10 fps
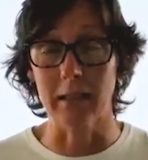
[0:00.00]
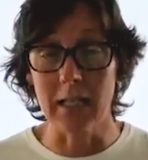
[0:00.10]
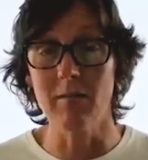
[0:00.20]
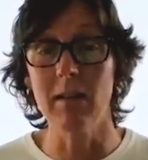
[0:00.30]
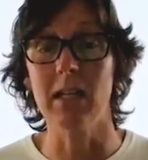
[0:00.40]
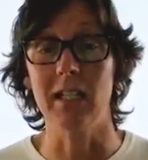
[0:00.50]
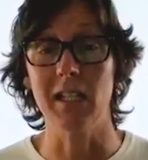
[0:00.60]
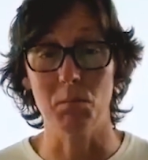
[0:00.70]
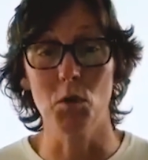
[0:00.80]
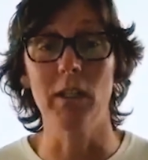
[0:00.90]
leaving and
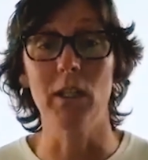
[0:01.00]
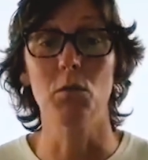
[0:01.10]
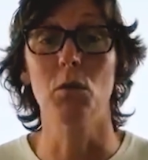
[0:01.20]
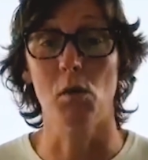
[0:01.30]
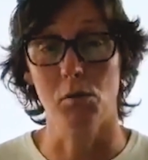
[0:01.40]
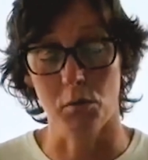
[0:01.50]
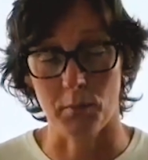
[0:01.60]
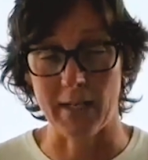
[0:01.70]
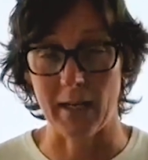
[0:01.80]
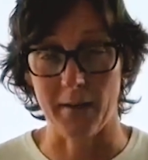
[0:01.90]
he's moving to Costa
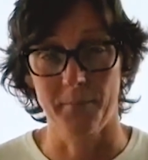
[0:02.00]
Rica.